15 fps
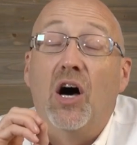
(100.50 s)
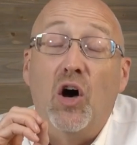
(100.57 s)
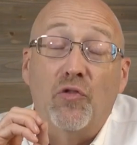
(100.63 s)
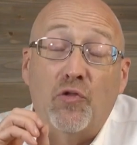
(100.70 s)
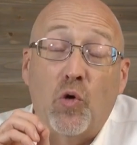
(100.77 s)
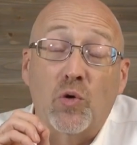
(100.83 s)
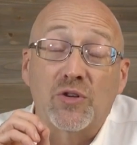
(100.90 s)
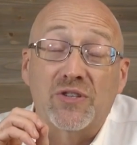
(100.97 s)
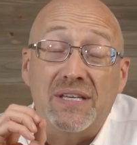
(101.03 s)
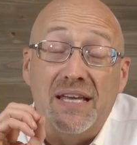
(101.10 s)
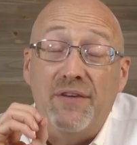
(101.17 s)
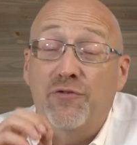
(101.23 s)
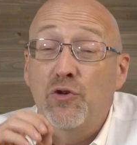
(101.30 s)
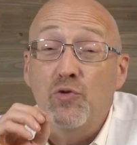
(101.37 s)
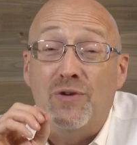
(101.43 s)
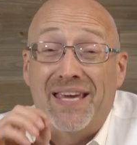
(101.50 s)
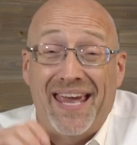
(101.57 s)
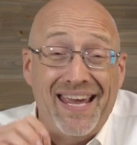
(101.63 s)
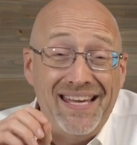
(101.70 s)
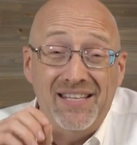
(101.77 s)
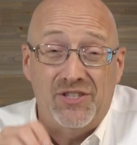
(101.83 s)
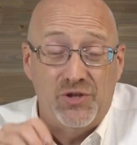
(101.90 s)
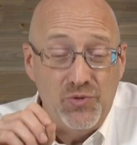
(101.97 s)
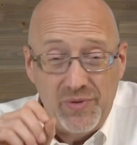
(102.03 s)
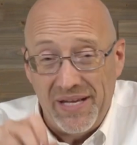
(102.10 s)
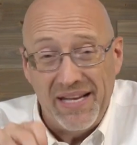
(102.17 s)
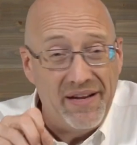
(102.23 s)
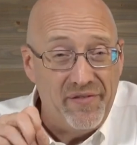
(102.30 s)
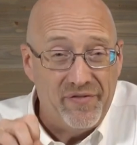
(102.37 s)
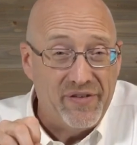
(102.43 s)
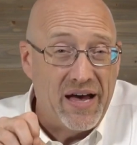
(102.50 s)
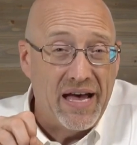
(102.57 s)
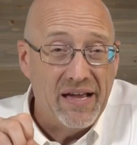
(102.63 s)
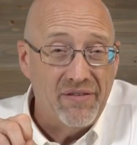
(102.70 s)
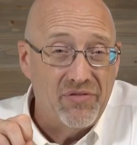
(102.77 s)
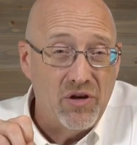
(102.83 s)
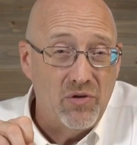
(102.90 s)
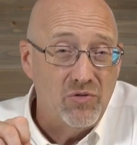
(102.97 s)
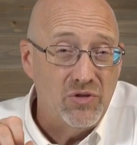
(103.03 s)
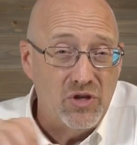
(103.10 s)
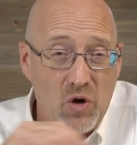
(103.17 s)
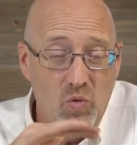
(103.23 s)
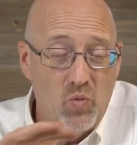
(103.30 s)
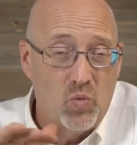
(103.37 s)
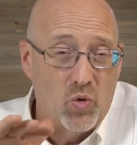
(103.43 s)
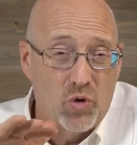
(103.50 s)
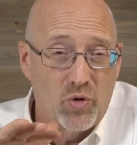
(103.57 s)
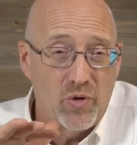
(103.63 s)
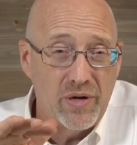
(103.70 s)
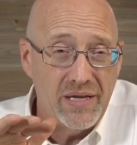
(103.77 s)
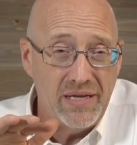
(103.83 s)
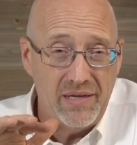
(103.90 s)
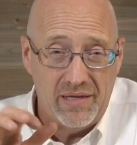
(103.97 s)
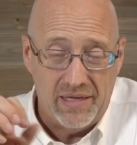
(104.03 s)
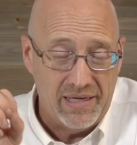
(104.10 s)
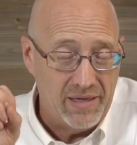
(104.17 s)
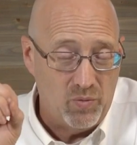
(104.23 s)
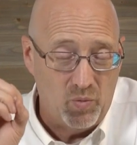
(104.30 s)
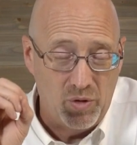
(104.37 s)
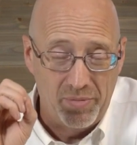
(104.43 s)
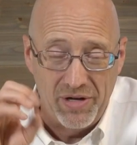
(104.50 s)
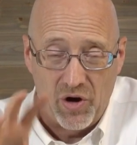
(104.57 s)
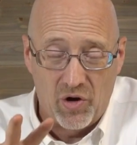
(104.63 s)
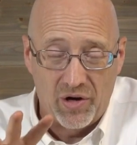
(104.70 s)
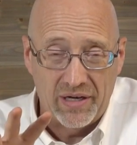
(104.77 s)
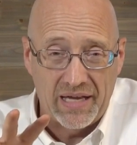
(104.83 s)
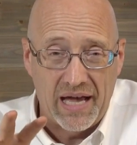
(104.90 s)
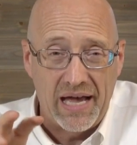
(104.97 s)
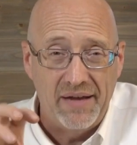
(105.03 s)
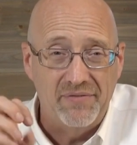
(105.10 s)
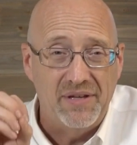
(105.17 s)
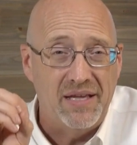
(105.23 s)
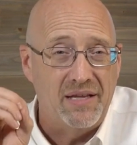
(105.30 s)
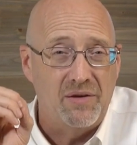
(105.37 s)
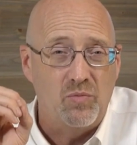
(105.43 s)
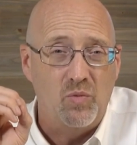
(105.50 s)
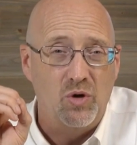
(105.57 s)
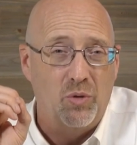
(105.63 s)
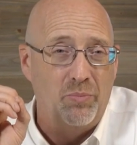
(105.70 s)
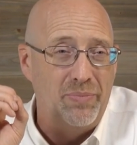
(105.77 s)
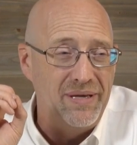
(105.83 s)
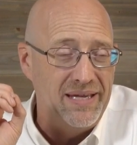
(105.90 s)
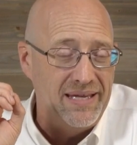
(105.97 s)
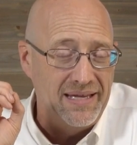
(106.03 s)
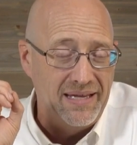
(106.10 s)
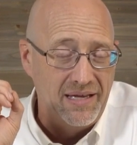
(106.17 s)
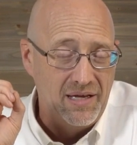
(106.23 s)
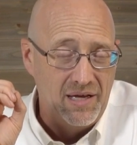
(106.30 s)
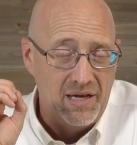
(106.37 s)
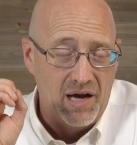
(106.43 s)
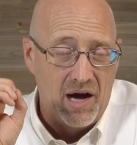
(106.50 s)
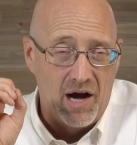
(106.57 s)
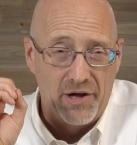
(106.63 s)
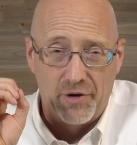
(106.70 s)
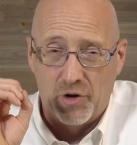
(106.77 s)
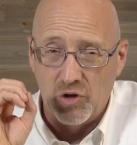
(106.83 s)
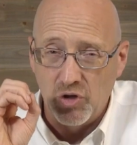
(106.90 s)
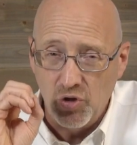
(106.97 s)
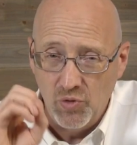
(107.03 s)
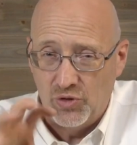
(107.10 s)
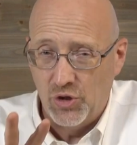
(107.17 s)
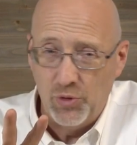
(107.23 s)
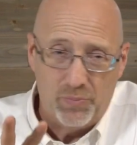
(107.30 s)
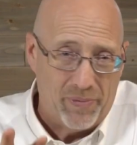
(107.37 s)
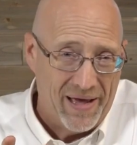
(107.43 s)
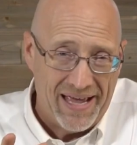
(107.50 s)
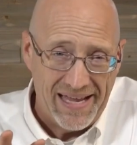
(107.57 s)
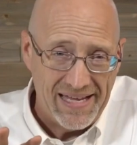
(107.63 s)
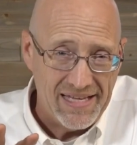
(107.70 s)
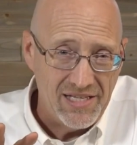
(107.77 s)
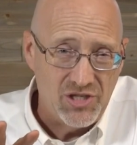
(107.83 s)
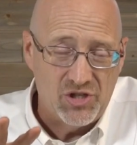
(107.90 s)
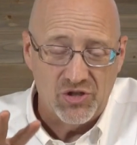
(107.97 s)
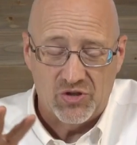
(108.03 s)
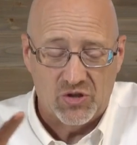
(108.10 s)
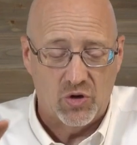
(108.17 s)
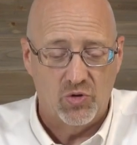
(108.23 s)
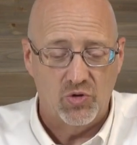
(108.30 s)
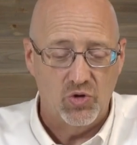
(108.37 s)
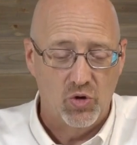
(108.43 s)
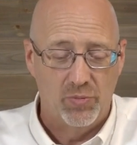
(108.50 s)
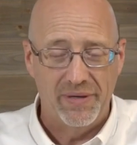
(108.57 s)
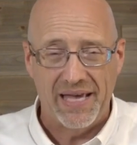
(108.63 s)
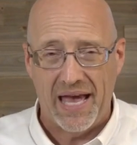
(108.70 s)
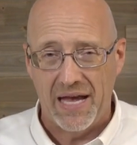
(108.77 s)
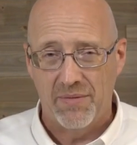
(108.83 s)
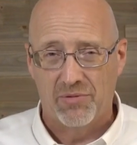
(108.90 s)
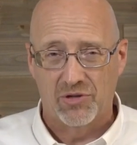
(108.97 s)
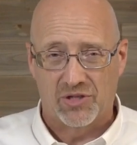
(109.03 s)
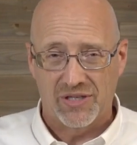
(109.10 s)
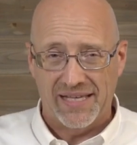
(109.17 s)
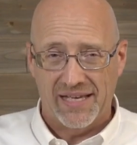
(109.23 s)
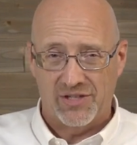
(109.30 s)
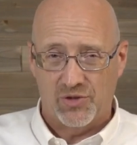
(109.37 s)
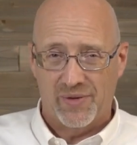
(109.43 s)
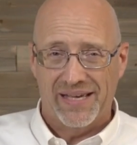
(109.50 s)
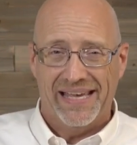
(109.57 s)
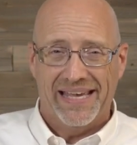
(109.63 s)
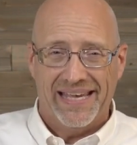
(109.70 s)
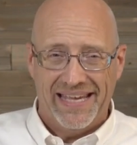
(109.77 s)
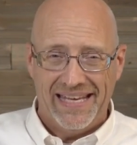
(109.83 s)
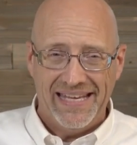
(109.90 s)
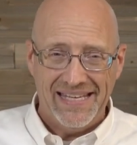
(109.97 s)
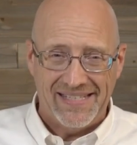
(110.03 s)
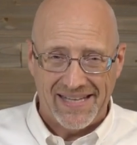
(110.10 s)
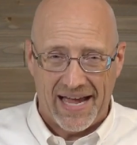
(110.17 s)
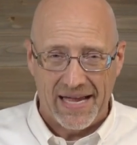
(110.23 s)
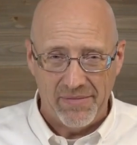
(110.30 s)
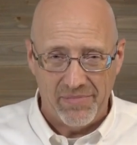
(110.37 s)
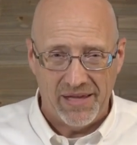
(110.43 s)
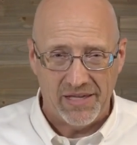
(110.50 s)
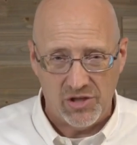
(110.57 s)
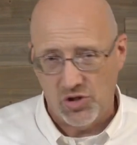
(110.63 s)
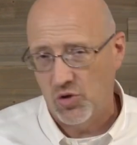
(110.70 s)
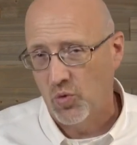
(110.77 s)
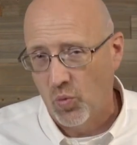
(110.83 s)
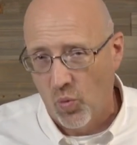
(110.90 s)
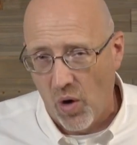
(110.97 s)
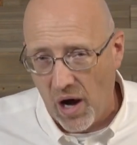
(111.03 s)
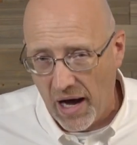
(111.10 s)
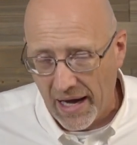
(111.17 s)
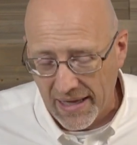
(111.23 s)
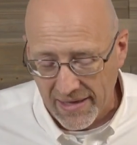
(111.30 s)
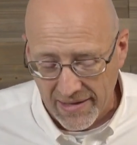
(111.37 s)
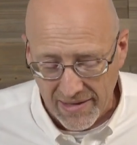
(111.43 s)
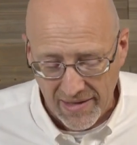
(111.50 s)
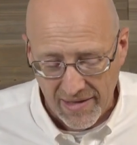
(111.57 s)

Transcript: Of course, if you can't tune in at 5, though, don't worry. It will be archived. It will be on our YouTube page, so you'll be able to get to it any time that you want.